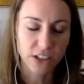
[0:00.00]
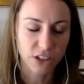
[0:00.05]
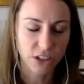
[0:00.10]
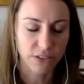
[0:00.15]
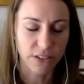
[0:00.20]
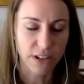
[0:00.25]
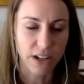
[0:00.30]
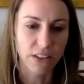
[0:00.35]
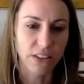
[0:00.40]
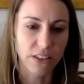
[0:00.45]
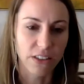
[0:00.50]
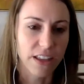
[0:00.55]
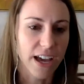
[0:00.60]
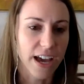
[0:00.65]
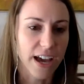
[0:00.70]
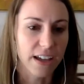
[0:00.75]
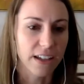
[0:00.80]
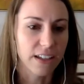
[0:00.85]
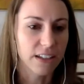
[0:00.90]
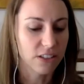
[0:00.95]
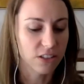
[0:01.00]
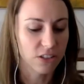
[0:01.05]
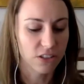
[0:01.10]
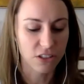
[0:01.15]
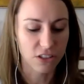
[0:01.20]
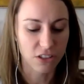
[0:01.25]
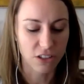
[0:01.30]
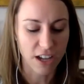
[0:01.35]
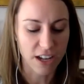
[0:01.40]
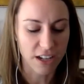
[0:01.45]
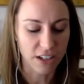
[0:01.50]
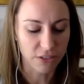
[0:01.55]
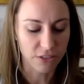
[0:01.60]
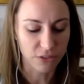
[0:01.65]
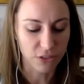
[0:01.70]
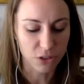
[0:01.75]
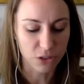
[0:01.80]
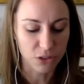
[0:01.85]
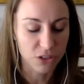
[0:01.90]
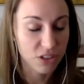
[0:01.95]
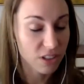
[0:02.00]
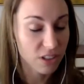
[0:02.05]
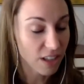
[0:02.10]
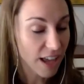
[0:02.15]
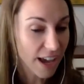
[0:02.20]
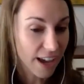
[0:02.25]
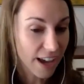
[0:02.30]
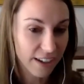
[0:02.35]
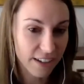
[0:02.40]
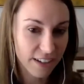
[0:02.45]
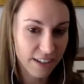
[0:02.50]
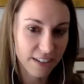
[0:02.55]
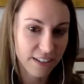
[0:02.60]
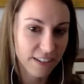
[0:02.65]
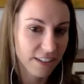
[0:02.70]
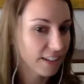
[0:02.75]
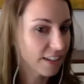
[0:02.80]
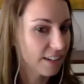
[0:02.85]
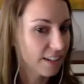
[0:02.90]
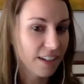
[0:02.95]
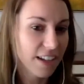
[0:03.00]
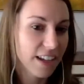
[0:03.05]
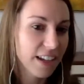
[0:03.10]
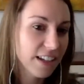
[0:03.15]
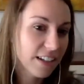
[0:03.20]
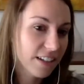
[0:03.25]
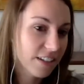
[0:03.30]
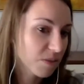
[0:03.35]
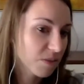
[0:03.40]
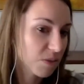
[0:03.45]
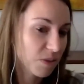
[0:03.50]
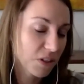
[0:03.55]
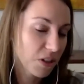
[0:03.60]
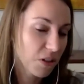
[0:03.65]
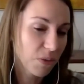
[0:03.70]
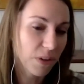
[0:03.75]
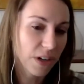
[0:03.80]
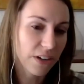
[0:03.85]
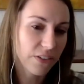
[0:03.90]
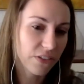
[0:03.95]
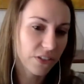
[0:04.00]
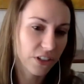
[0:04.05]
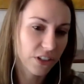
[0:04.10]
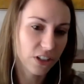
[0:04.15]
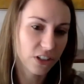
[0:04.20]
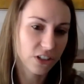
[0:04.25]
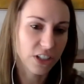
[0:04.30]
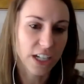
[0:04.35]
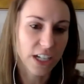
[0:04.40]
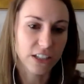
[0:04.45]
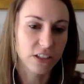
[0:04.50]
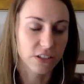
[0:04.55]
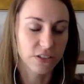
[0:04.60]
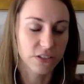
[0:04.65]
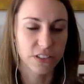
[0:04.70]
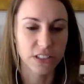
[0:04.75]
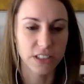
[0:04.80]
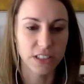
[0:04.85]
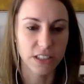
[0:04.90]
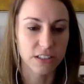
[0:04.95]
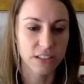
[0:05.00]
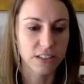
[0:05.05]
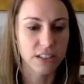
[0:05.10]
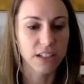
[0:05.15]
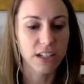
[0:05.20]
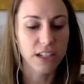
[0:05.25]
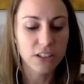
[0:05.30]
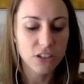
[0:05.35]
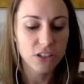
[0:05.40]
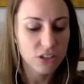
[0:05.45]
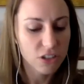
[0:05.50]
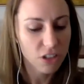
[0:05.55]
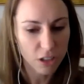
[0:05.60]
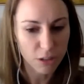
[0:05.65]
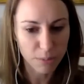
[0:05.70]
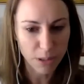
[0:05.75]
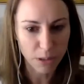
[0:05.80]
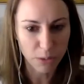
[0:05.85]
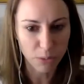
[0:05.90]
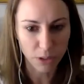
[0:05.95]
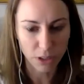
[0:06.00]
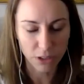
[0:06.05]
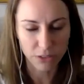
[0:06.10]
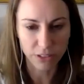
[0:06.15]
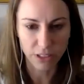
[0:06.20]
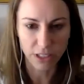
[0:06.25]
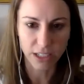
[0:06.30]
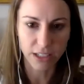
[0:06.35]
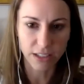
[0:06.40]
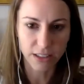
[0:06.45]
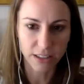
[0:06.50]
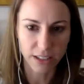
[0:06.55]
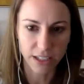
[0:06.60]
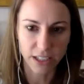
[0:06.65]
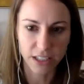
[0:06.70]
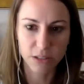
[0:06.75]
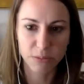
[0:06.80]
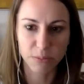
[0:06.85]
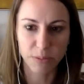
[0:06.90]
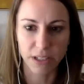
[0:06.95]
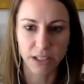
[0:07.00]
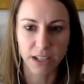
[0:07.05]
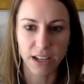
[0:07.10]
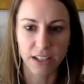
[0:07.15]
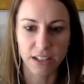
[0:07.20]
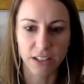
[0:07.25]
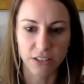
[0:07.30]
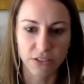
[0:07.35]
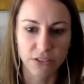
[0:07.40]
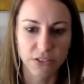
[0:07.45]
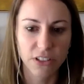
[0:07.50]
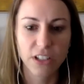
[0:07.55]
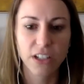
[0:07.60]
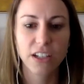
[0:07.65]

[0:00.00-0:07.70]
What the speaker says: around that is to kind of use Slack and any, whatever your chat service is, to not just talk about work related things, but kind of,